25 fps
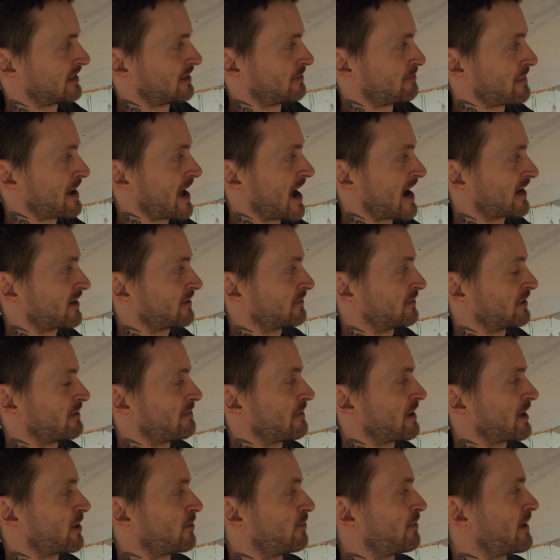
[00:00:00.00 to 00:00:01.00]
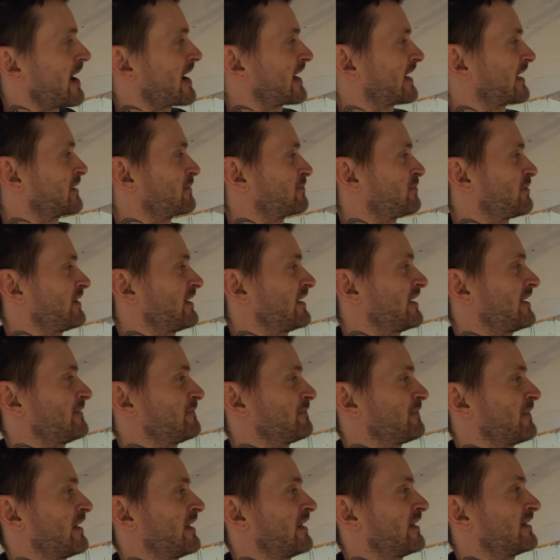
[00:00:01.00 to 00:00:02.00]
The metal backing
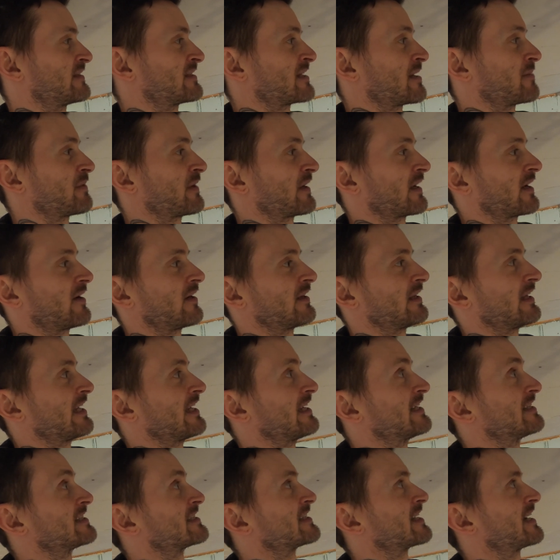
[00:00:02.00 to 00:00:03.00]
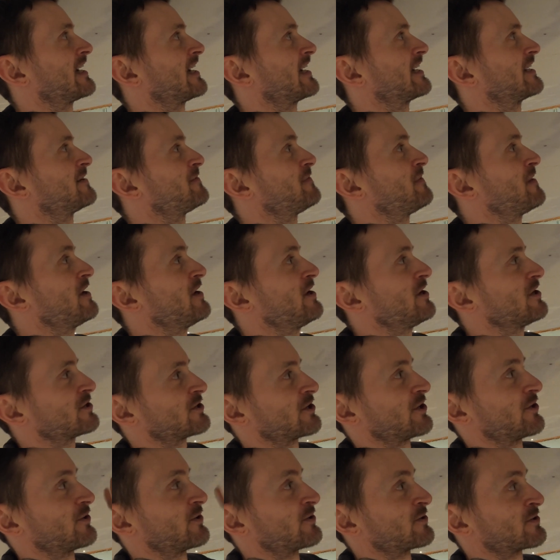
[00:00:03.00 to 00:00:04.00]
plate and something on the inside.
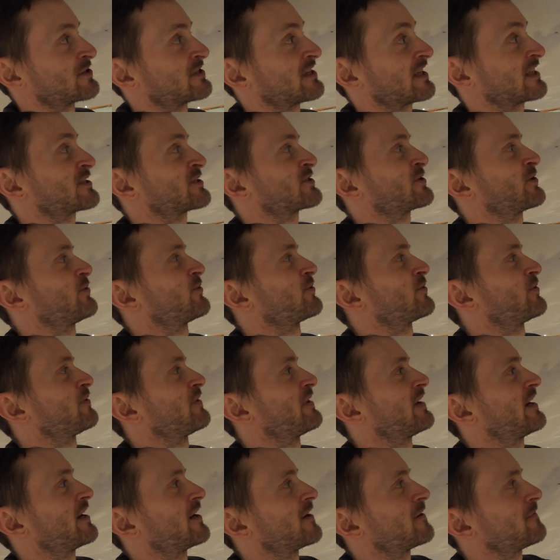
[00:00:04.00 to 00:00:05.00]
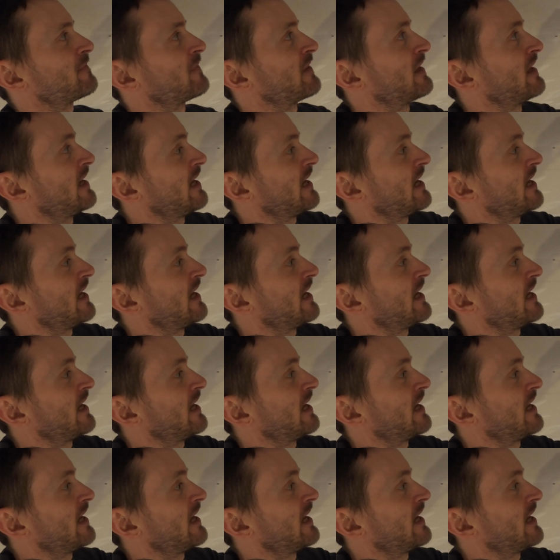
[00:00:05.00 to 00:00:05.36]
So there's 6 total there.